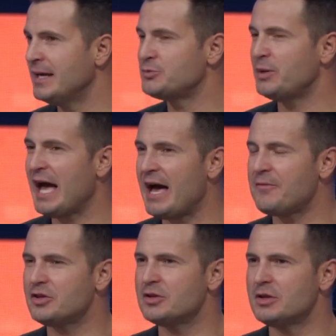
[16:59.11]
is we
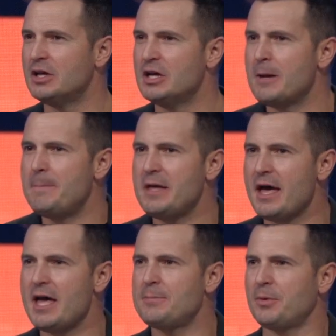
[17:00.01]
have to be
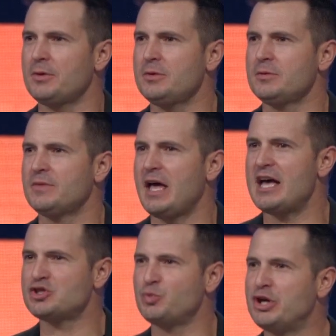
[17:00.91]
able,
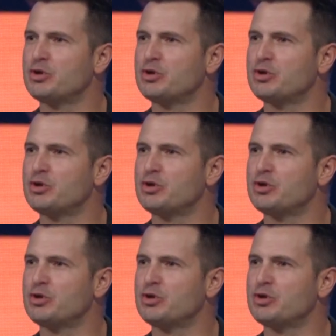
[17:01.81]
as we